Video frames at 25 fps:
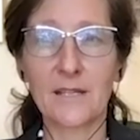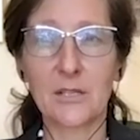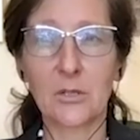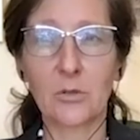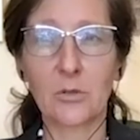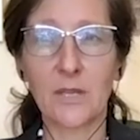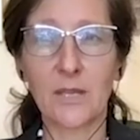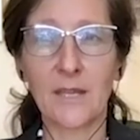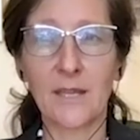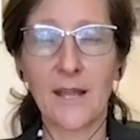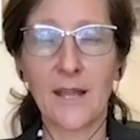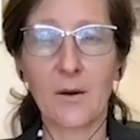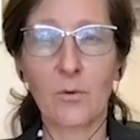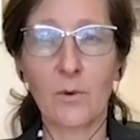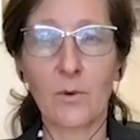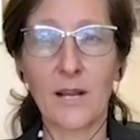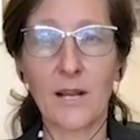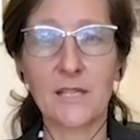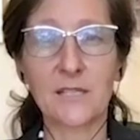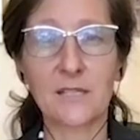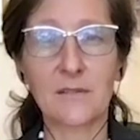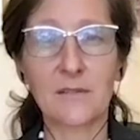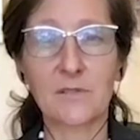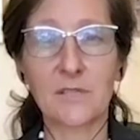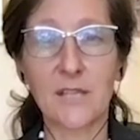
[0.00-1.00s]
looking at
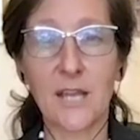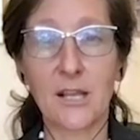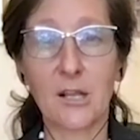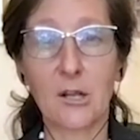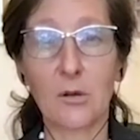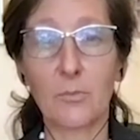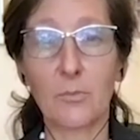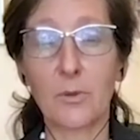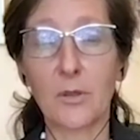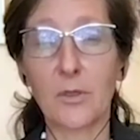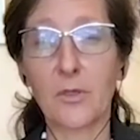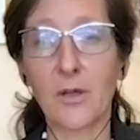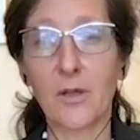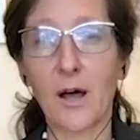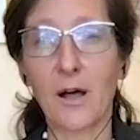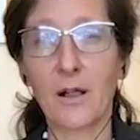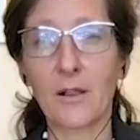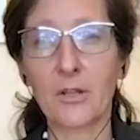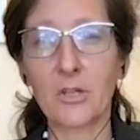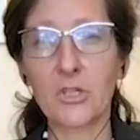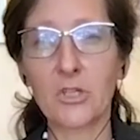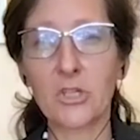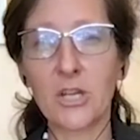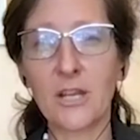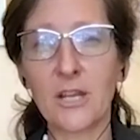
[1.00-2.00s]
rates of
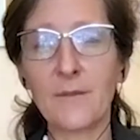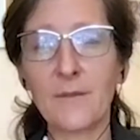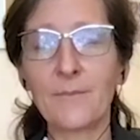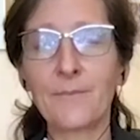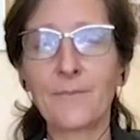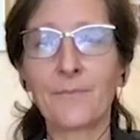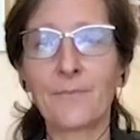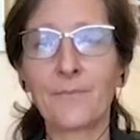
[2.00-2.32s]
psychopathology,